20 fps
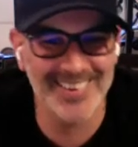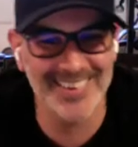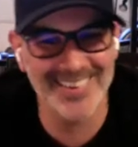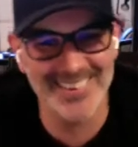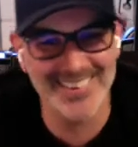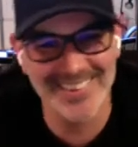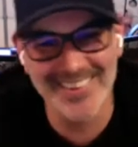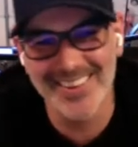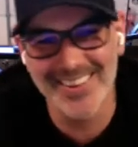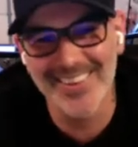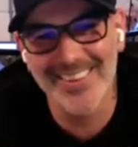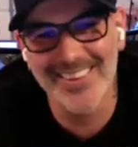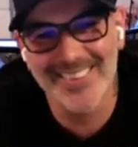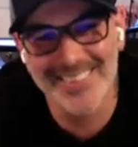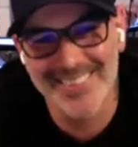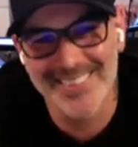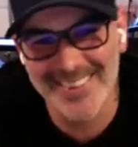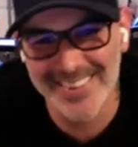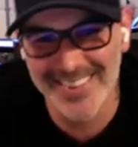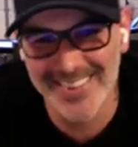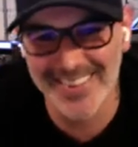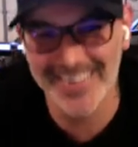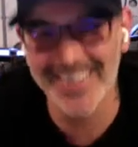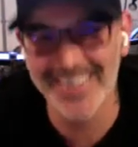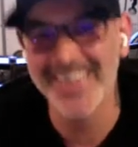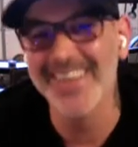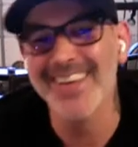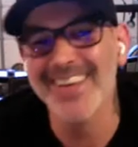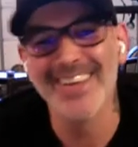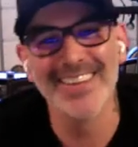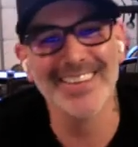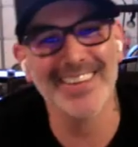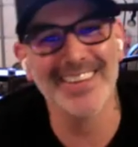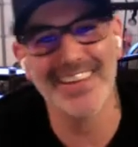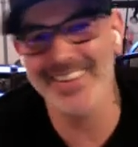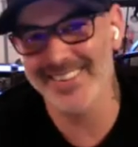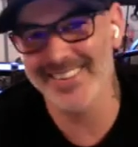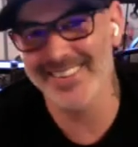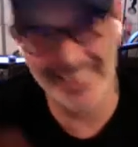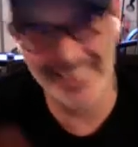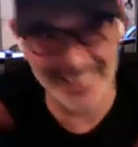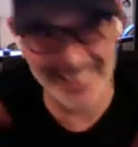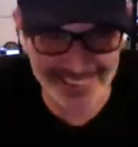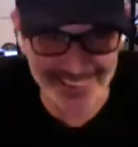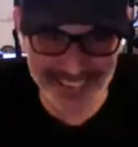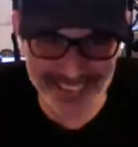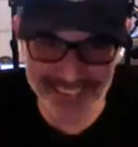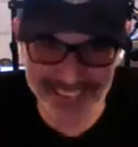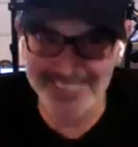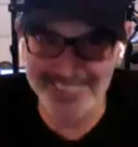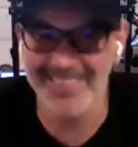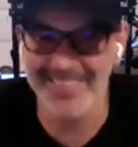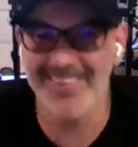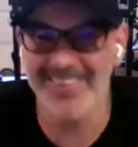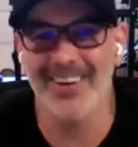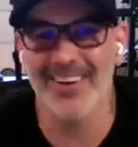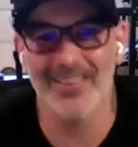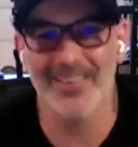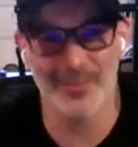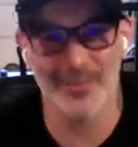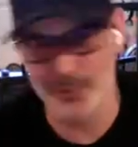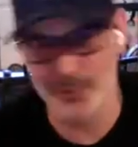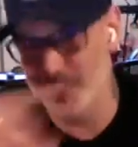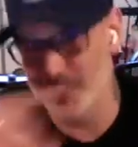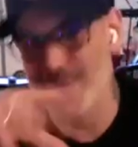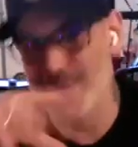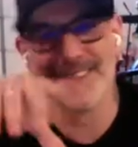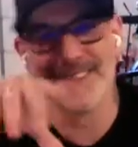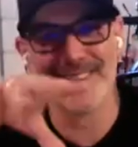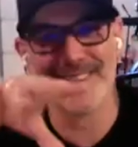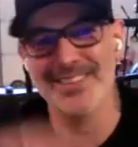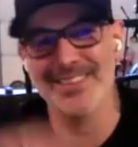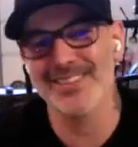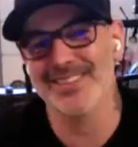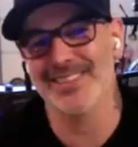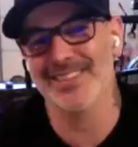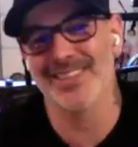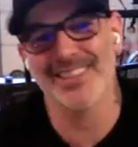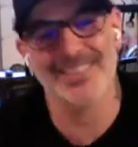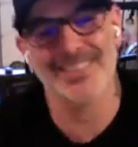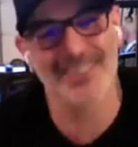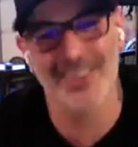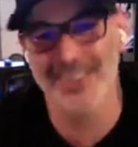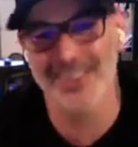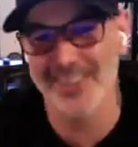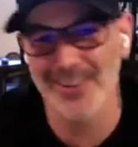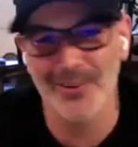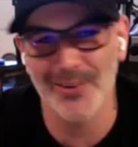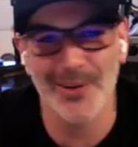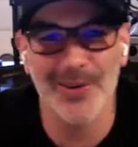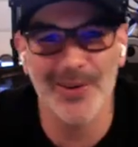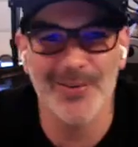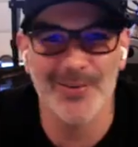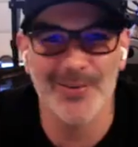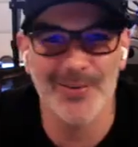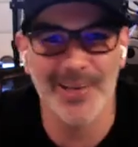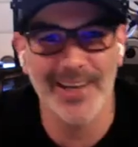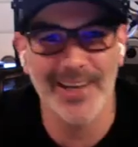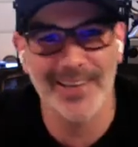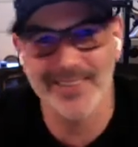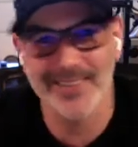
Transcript: and the antennas and all the proboscis, and it's hard to get away from that.